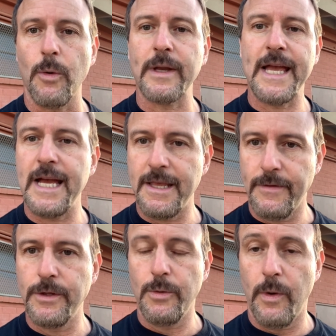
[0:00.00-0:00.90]
or can't
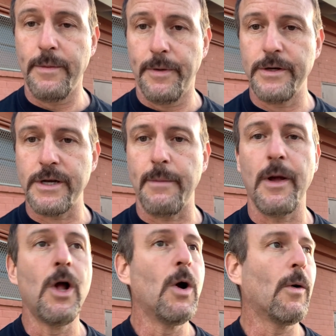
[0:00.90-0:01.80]
even do one push-up,
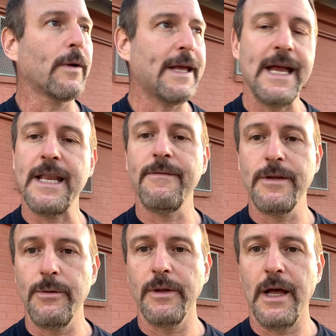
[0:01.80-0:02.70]
or can't even
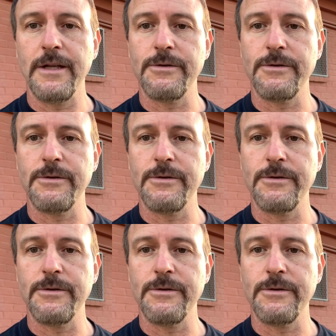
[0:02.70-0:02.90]
do a lunge